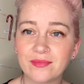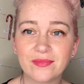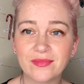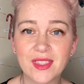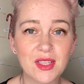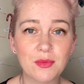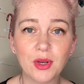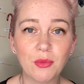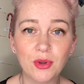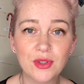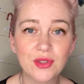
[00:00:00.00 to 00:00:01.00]
does what it
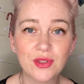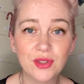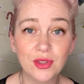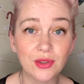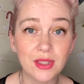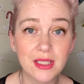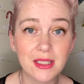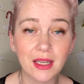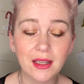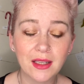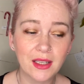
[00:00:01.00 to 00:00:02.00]
wants to do, doesn't it?
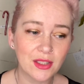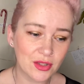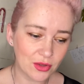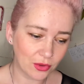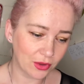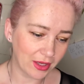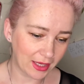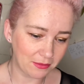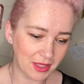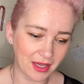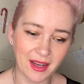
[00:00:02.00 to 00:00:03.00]
So
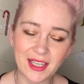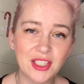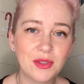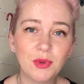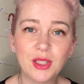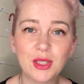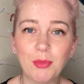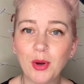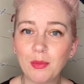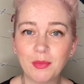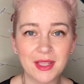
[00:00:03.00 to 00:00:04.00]
yeah, I just wanted to
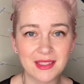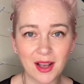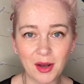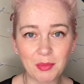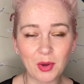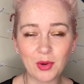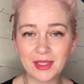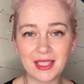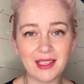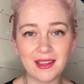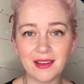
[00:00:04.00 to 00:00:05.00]
pop this up on
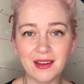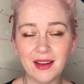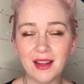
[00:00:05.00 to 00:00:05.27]
here